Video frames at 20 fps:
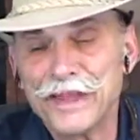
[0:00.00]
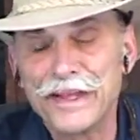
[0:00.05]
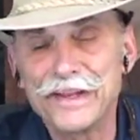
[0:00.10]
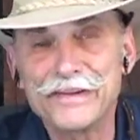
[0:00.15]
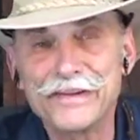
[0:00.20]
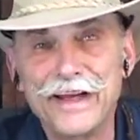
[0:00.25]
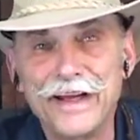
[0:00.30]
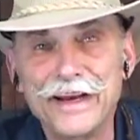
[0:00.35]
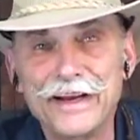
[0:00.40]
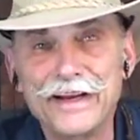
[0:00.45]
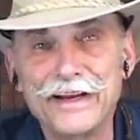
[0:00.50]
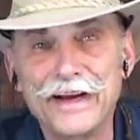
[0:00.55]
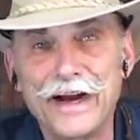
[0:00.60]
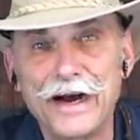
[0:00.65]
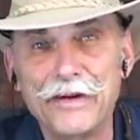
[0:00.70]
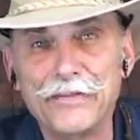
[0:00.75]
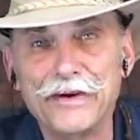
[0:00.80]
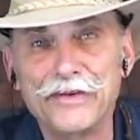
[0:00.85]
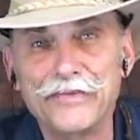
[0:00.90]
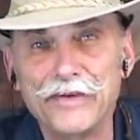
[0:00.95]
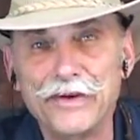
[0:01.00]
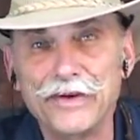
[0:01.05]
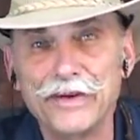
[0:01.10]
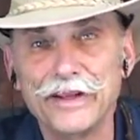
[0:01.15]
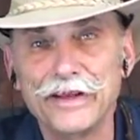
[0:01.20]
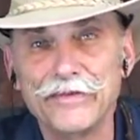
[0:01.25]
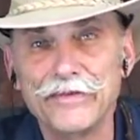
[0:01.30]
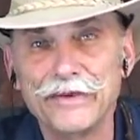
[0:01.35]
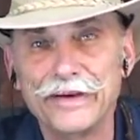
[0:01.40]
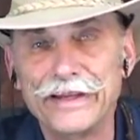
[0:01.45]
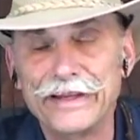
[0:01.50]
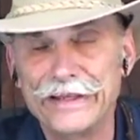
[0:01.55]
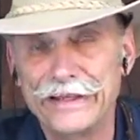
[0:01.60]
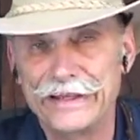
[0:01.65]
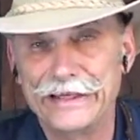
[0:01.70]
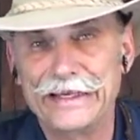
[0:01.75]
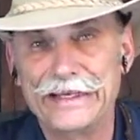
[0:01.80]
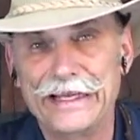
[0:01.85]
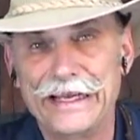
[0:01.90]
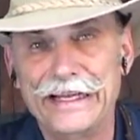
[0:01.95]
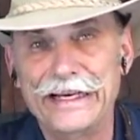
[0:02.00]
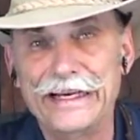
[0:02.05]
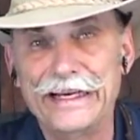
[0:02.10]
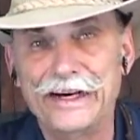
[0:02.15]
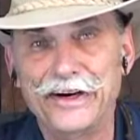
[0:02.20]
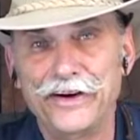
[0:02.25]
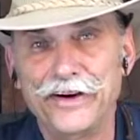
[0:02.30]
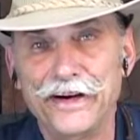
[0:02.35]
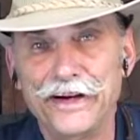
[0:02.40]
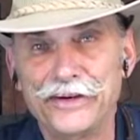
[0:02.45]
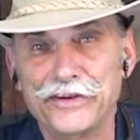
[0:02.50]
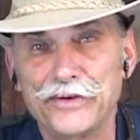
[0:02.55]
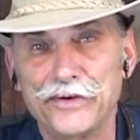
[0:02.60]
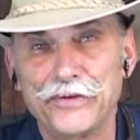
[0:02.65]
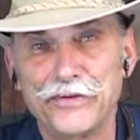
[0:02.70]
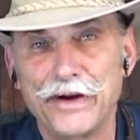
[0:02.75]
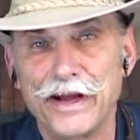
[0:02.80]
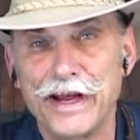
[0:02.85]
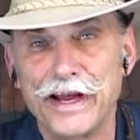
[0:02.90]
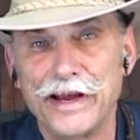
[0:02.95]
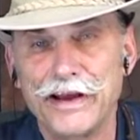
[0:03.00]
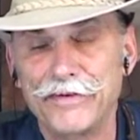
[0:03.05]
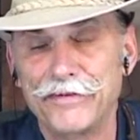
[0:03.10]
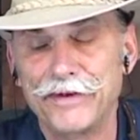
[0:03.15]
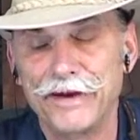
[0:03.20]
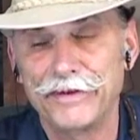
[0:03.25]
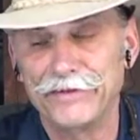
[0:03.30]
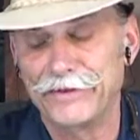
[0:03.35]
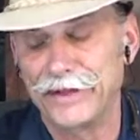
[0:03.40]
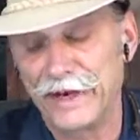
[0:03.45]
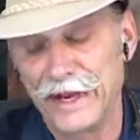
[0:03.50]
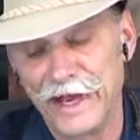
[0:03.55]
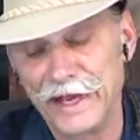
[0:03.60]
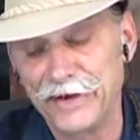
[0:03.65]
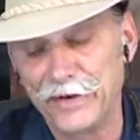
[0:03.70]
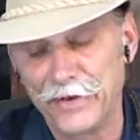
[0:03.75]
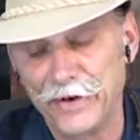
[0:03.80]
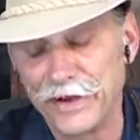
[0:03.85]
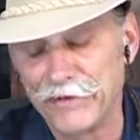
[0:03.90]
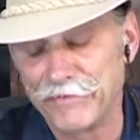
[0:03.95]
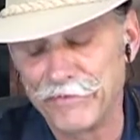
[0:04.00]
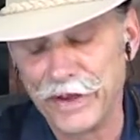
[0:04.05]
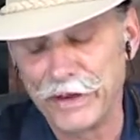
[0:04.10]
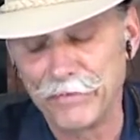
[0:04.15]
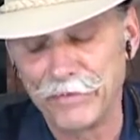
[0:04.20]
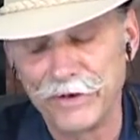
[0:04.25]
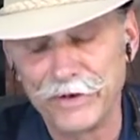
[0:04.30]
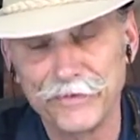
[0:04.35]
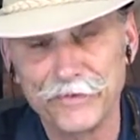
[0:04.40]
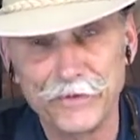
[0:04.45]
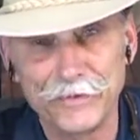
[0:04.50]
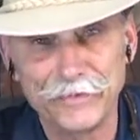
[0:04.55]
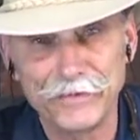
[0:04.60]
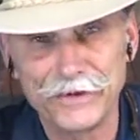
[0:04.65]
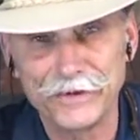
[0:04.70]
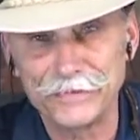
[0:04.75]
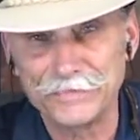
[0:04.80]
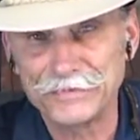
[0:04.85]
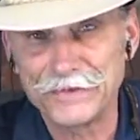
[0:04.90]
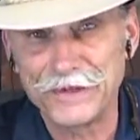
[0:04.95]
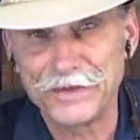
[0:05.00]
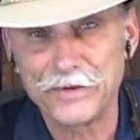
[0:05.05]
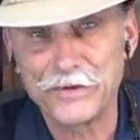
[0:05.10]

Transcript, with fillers: it's not uncommon if you live in the Atlanta area to drive, uh, that I know, I have family live up there,